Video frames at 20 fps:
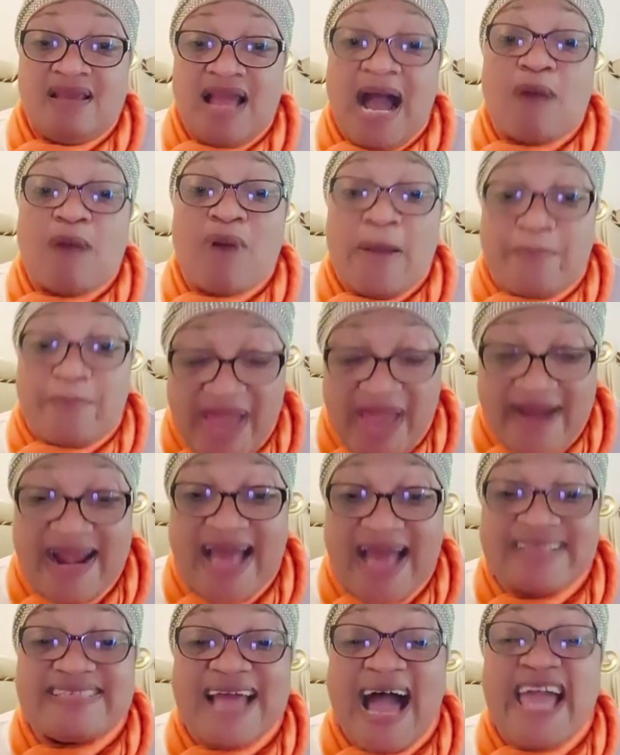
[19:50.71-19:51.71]
our
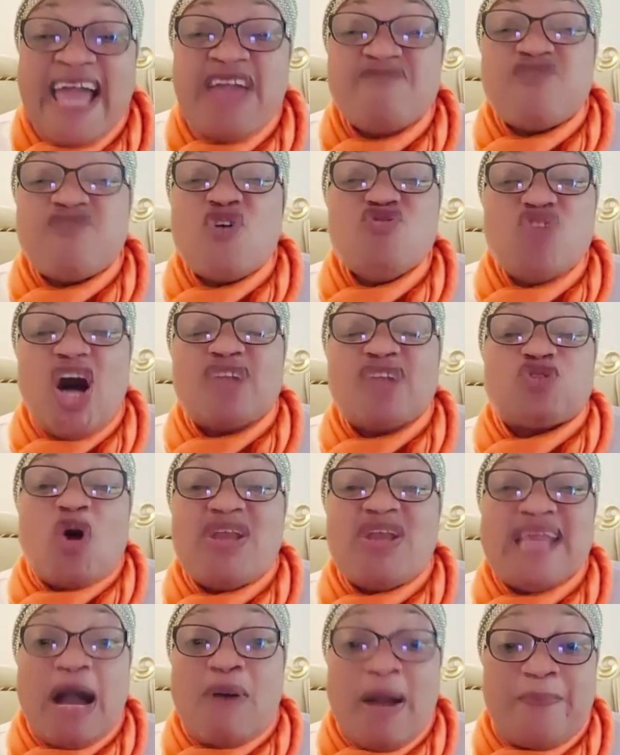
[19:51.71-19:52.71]
parents, even not
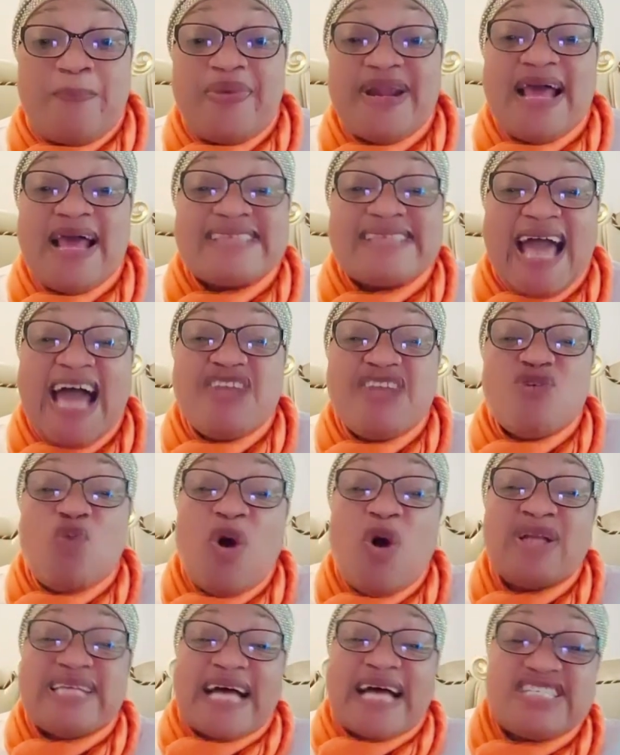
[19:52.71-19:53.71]
only our parents,
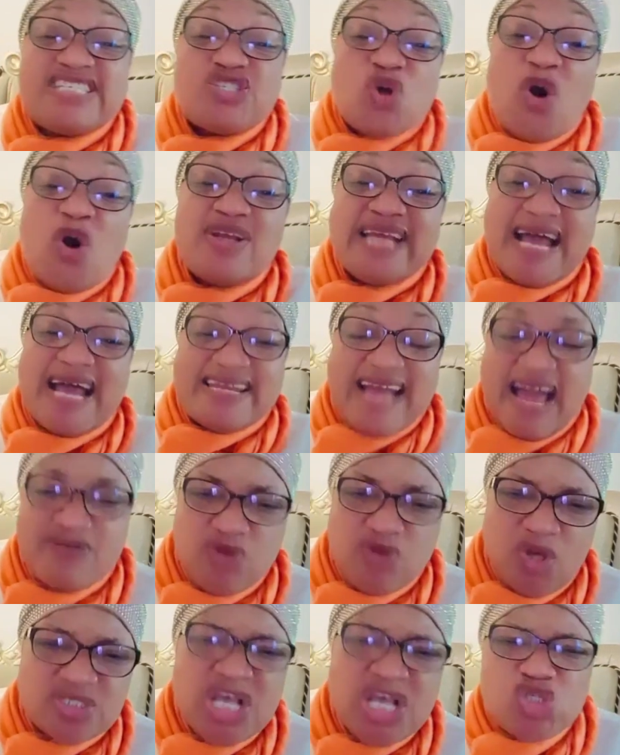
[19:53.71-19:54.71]
anyone that is older
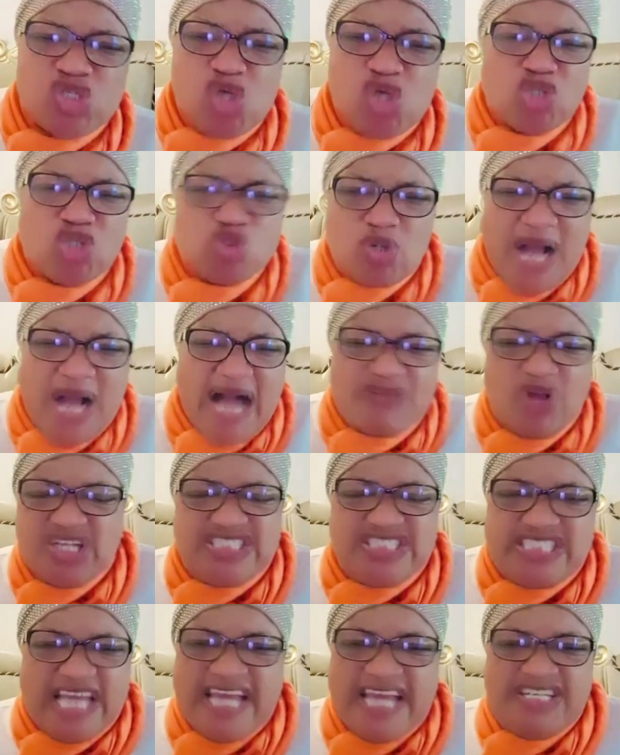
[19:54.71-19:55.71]
than us. So you
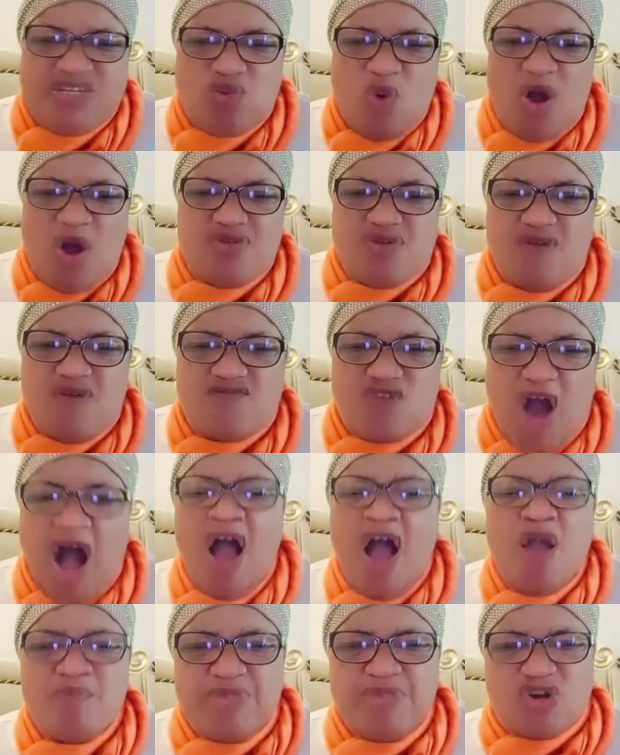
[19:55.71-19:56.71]
cannot change the word of
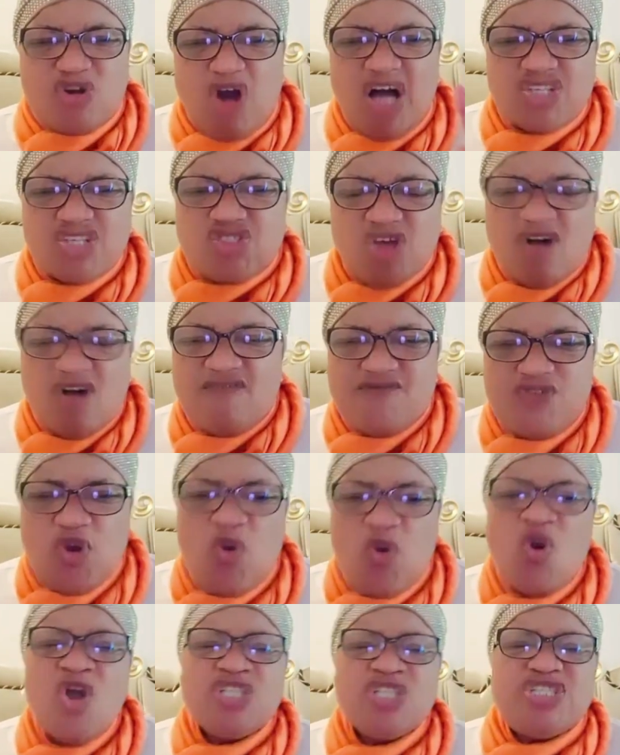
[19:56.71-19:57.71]
God because of
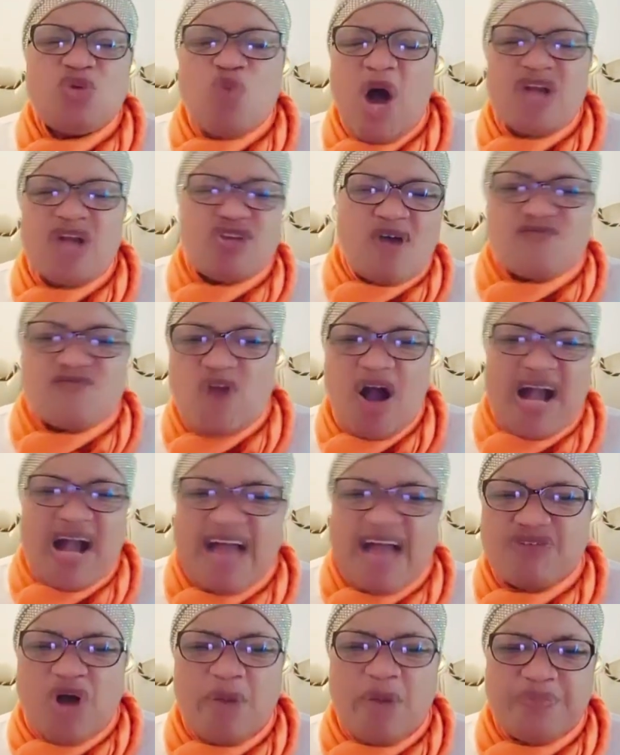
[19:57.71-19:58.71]
you. The word of God
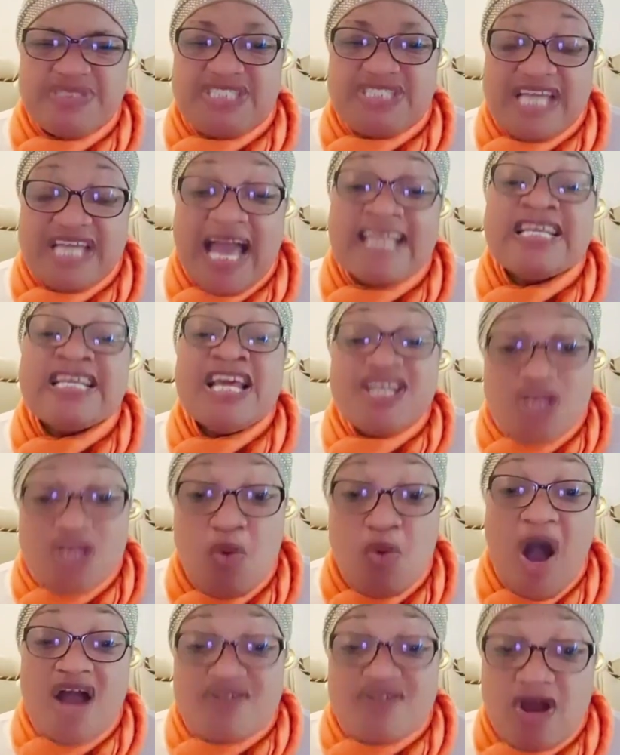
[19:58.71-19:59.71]
cannot be changed. The
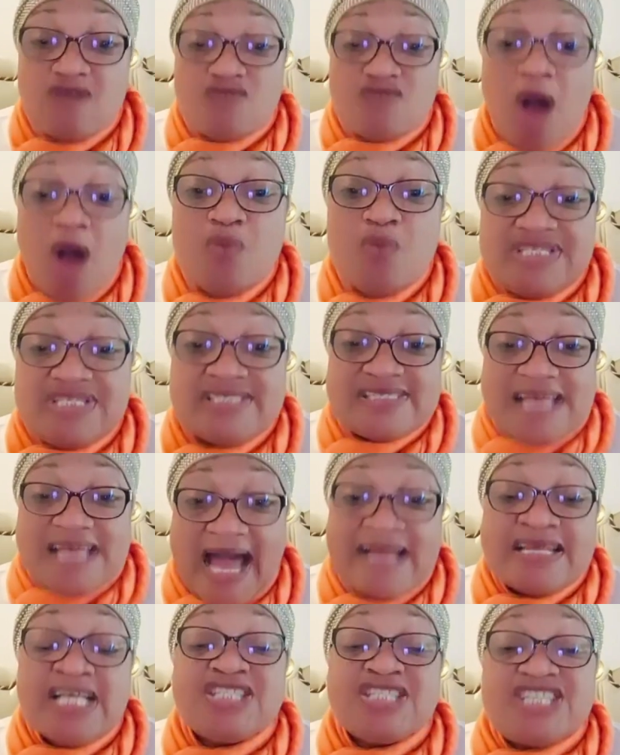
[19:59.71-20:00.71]
word of will
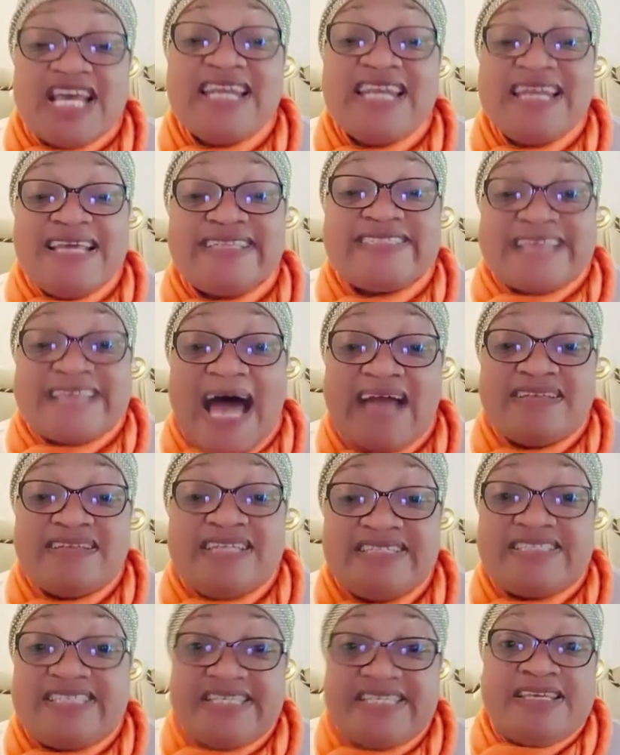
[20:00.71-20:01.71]
stand till
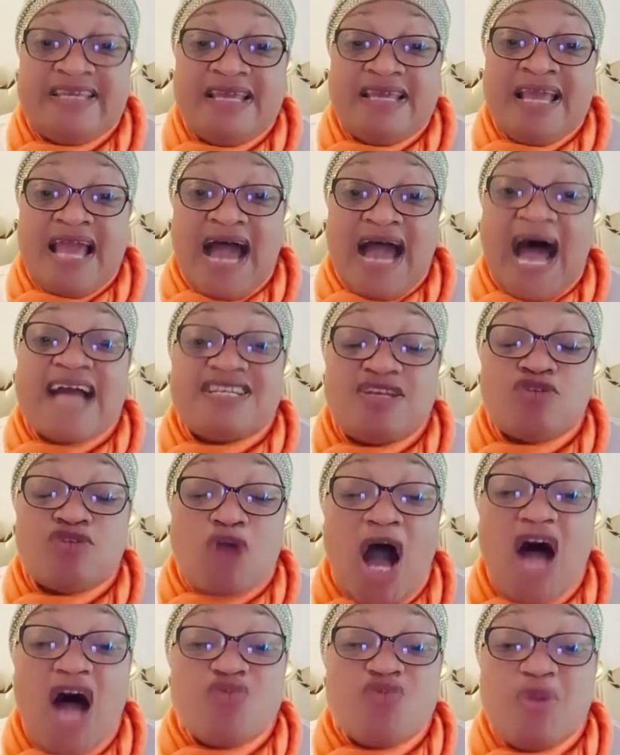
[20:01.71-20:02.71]
eternity. And
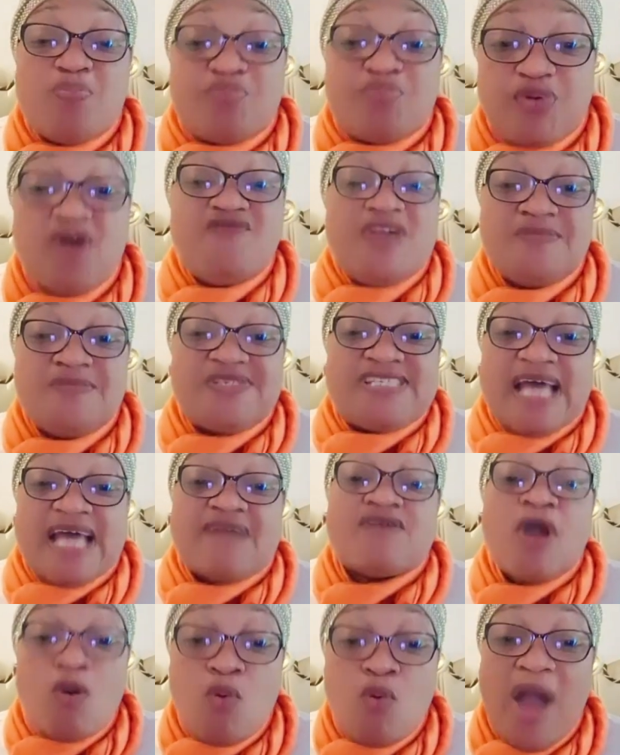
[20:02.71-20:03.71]
God will prove
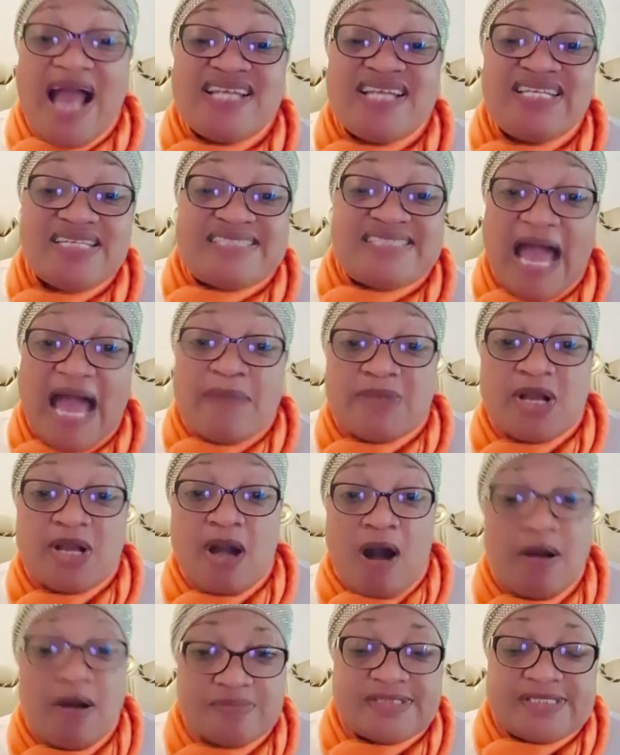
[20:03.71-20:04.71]
himself when the time
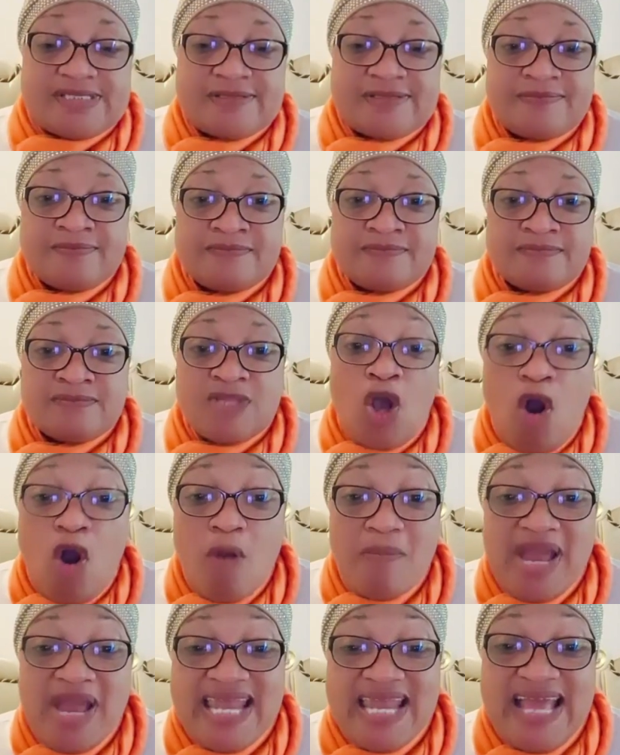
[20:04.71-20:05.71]
comes.
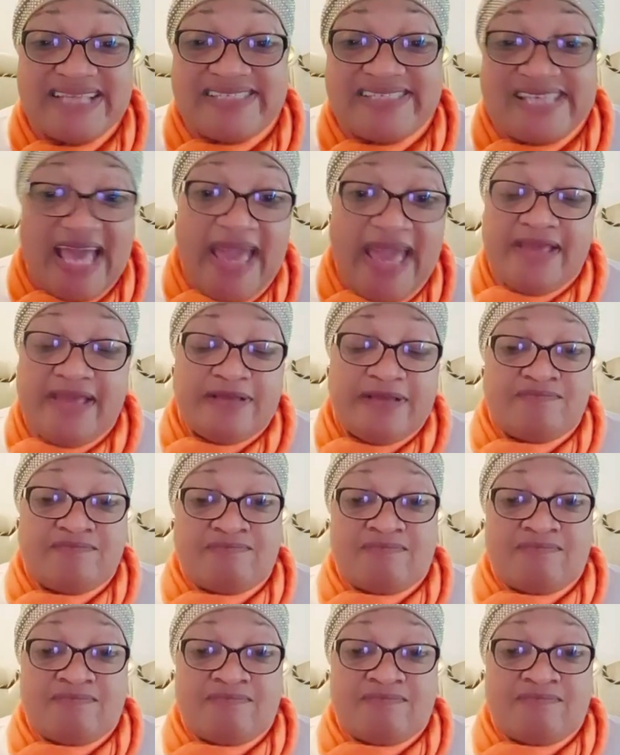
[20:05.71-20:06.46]
Humility.